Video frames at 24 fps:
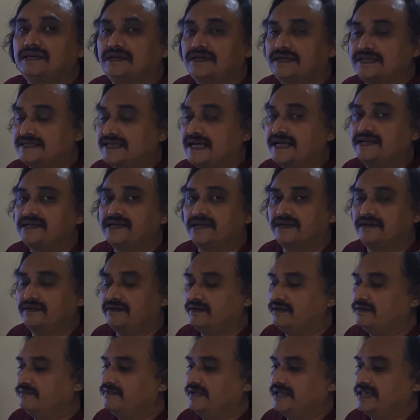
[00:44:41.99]

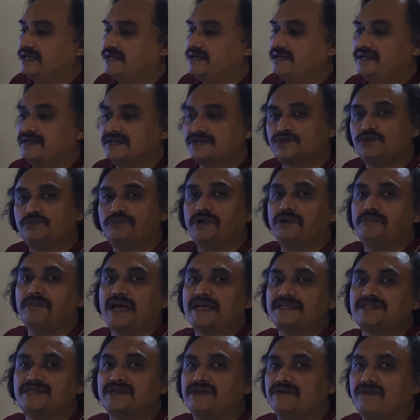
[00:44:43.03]
center, whether it is
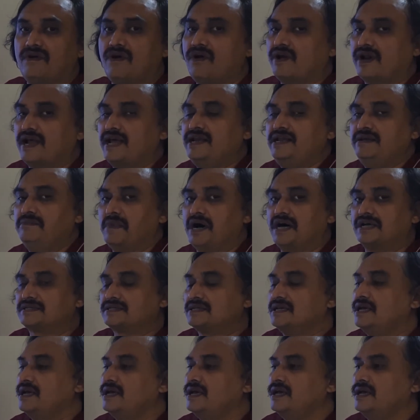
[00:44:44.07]
supermassive or any mass.